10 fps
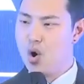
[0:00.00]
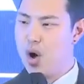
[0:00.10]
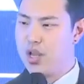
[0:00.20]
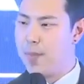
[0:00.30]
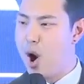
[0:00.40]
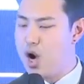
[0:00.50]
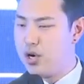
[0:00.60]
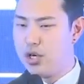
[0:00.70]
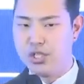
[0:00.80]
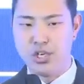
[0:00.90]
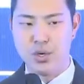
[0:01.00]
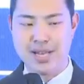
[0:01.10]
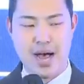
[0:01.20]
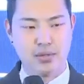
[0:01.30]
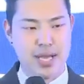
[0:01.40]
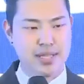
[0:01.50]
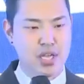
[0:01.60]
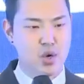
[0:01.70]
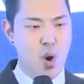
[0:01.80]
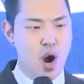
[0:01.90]
no other partners in your downline
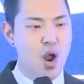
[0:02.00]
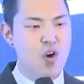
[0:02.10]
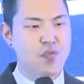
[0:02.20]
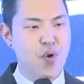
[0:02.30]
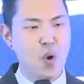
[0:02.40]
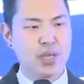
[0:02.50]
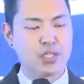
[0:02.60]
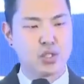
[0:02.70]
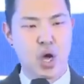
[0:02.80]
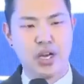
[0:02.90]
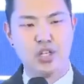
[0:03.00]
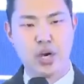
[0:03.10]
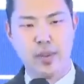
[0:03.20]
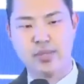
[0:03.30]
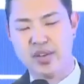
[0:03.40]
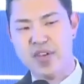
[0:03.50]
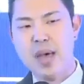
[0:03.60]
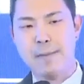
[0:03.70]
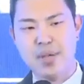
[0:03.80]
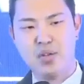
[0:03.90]
that you are focused on in terms of
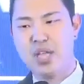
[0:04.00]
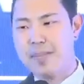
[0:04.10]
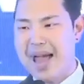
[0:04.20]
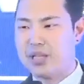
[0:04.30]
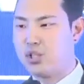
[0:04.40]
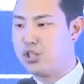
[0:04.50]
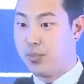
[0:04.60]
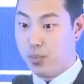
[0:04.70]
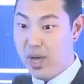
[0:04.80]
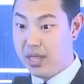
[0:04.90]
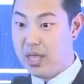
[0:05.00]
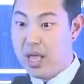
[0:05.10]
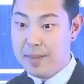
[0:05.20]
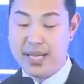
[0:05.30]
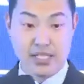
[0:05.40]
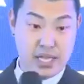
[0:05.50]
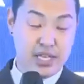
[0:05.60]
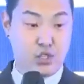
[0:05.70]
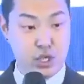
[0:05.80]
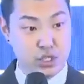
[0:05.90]
building mastership with, because it
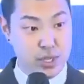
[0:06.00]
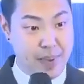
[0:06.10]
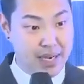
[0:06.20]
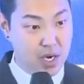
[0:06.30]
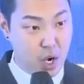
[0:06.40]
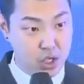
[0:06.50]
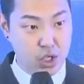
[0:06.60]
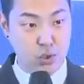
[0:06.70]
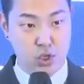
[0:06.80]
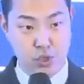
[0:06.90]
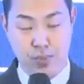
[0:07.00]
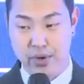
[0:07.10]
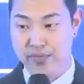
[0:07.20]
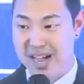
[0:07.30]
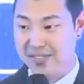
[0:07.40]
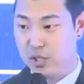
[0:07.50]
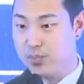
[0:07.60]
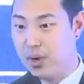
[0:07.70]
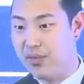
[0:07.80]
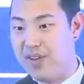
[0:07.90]
is just dependent on you, 2.5,
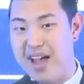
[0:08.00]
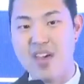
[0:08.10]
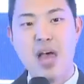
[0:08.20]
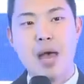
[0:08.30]
2.5.